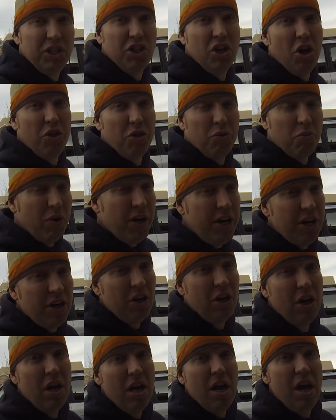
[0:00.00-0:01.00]
on the
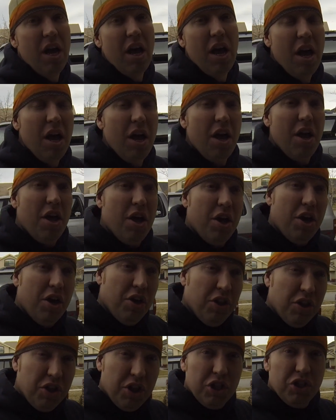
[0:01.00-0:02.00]
rear,
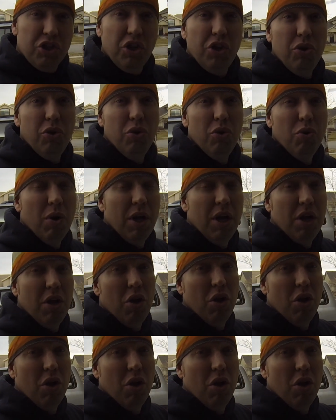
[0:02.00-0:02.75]
the 2